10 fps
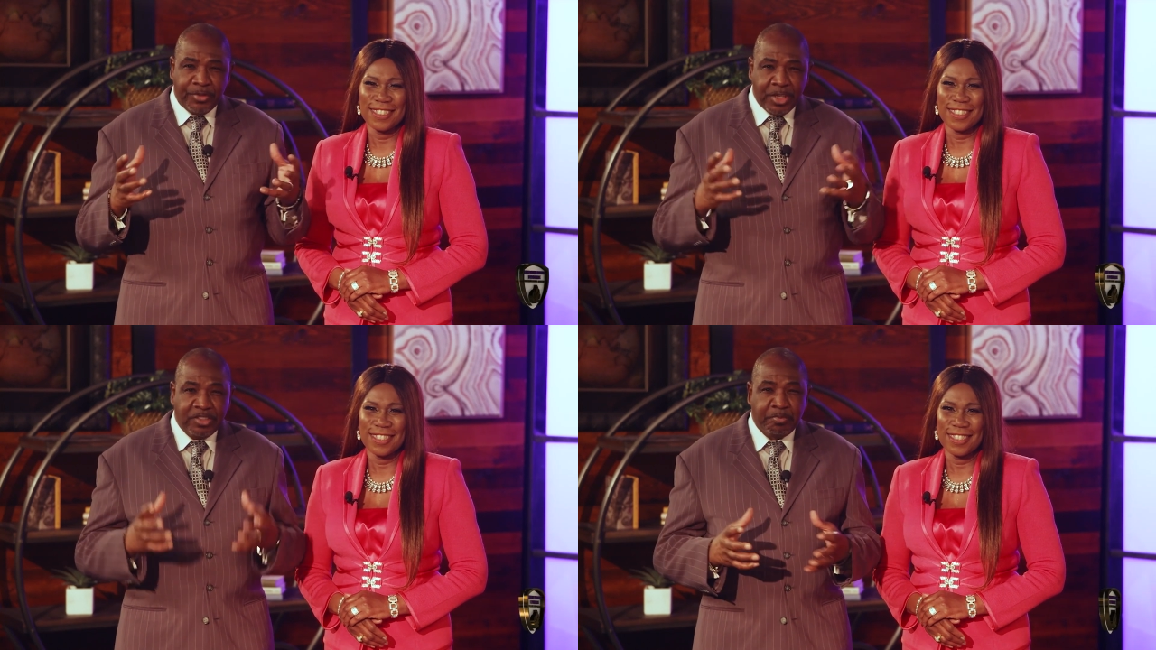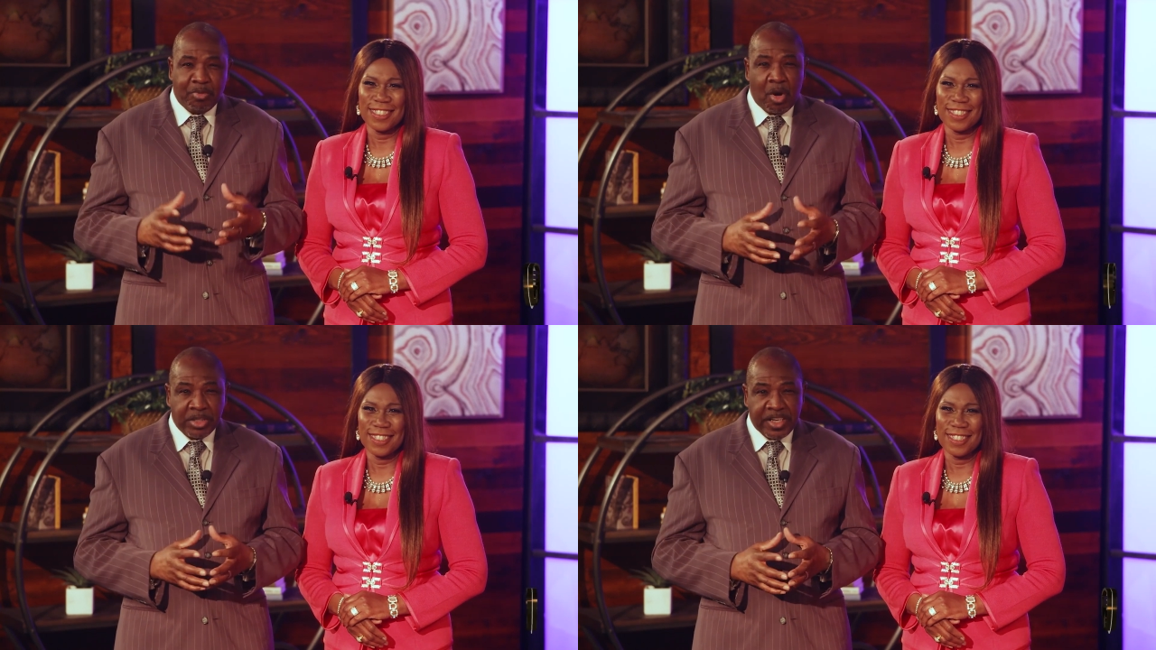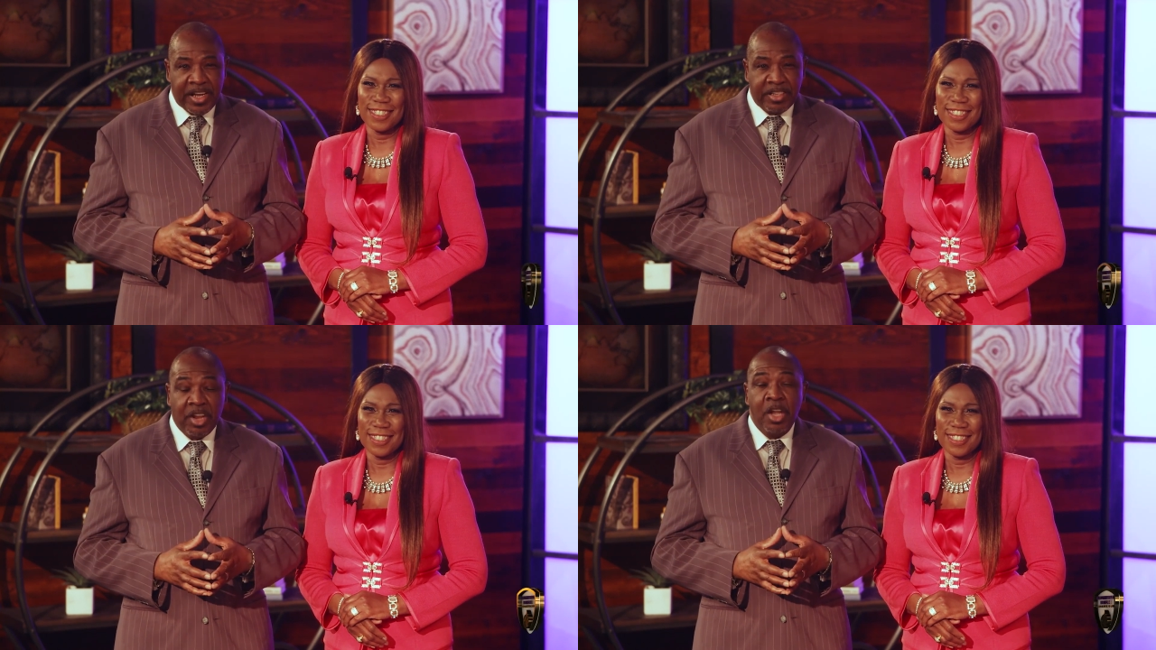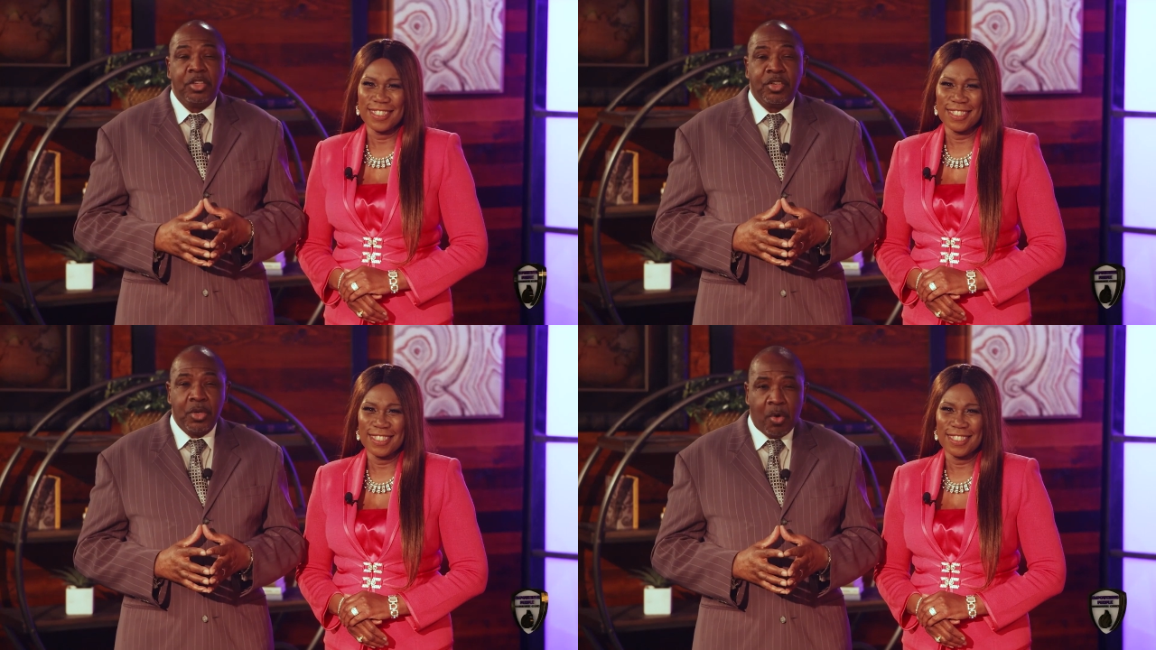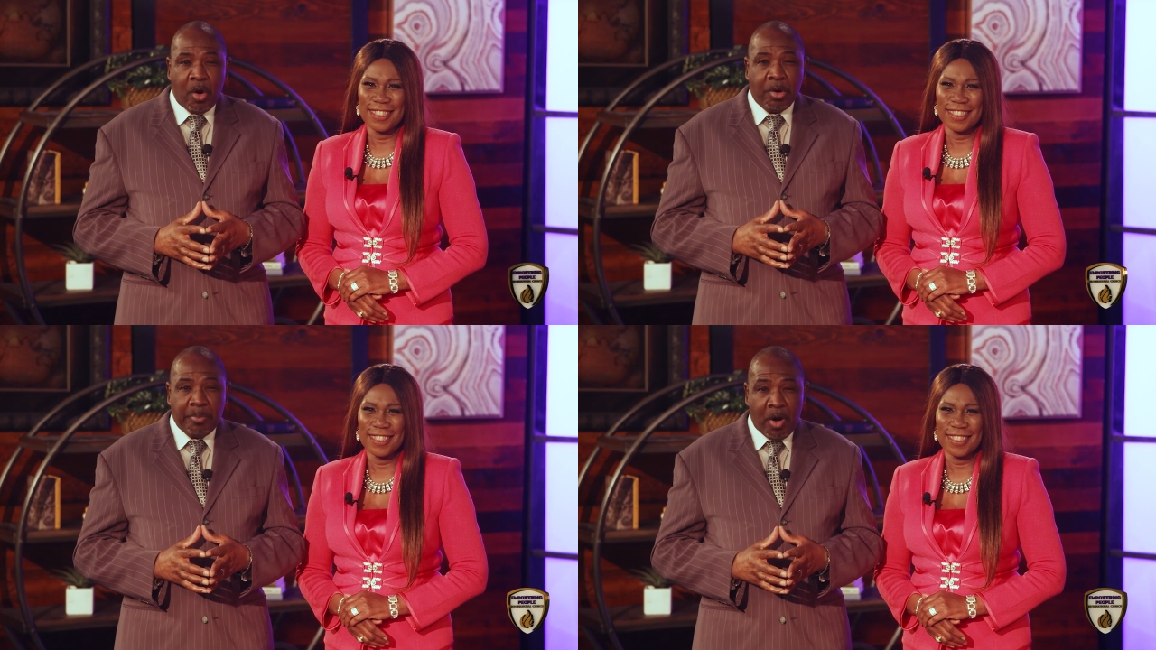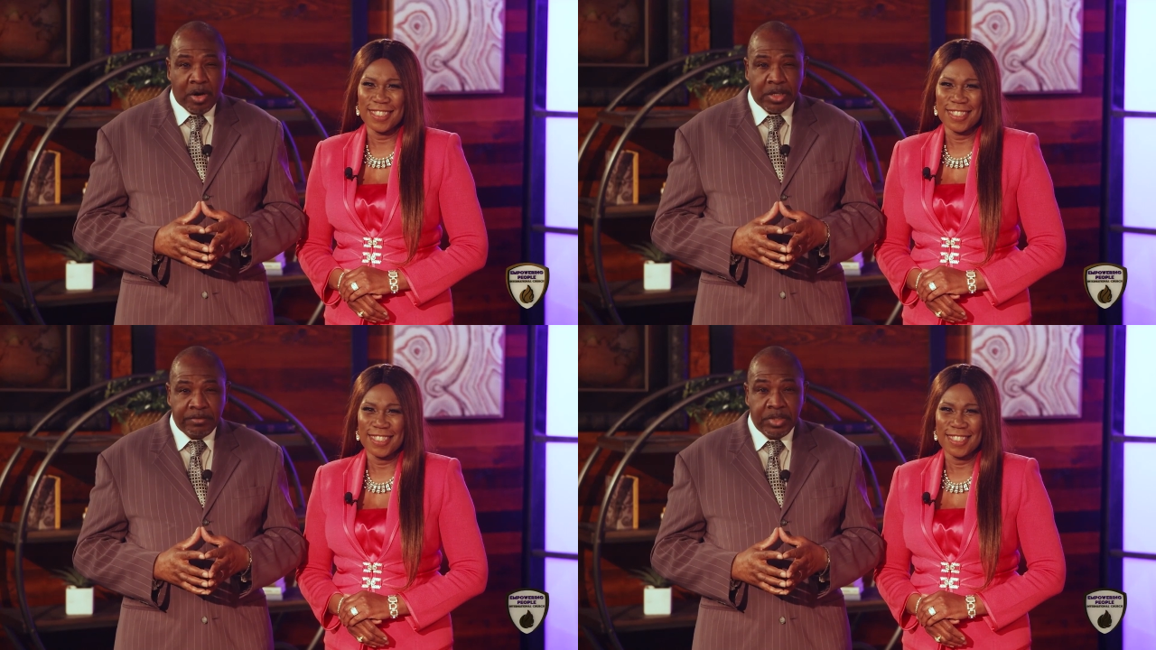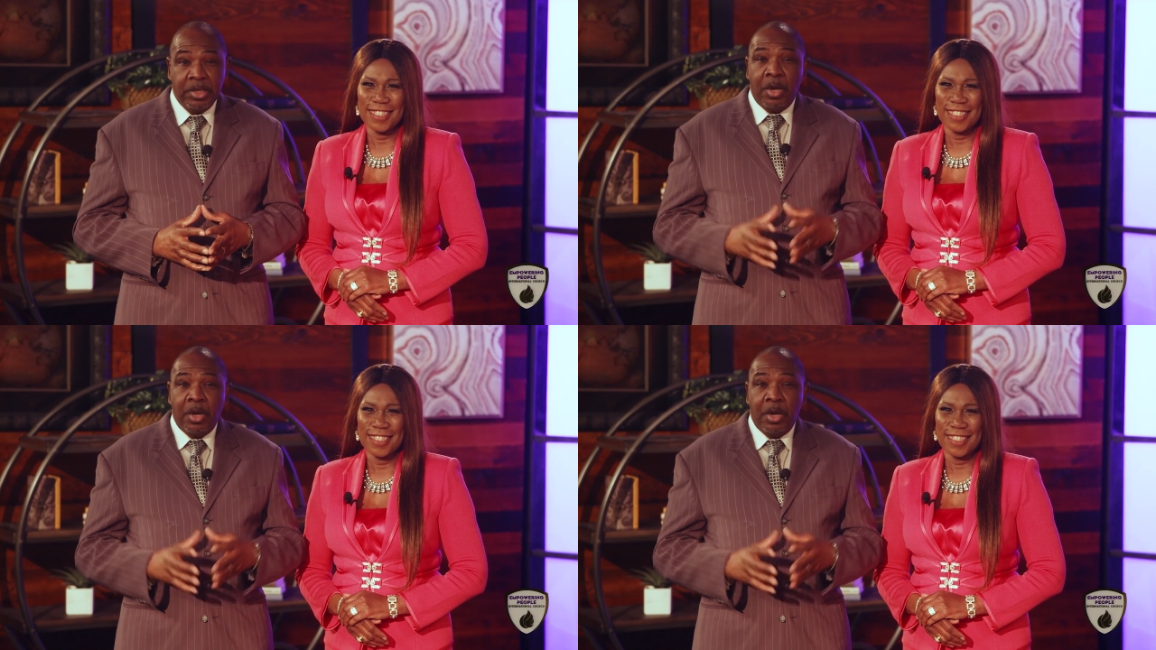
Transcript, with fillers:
Speaker 1: this broadcast, you are a part of it.